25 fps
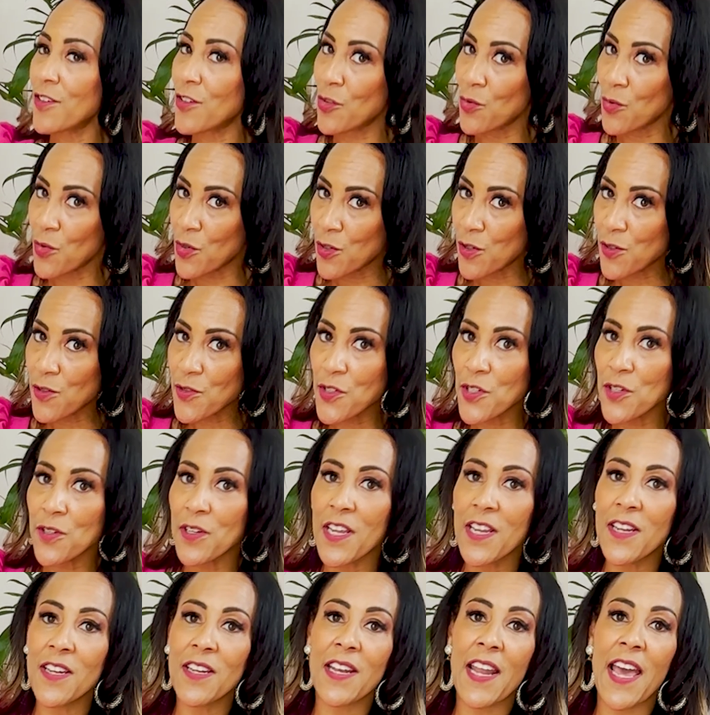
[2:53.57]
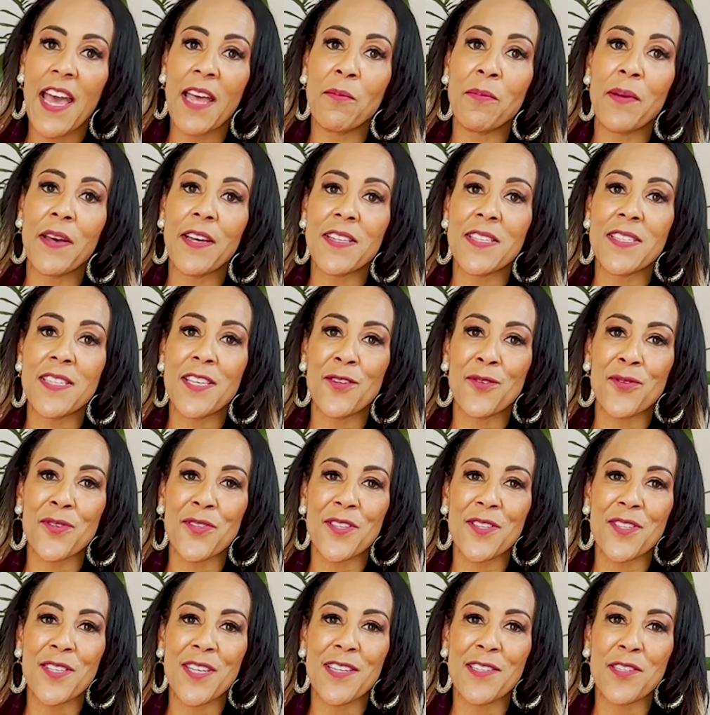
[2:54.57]
you also need an ANMAC skills
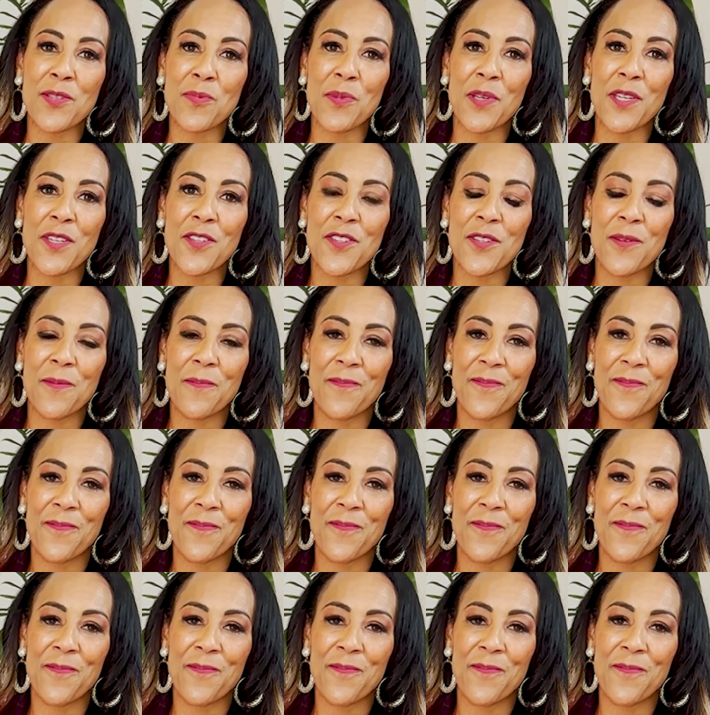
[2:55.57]
assessment.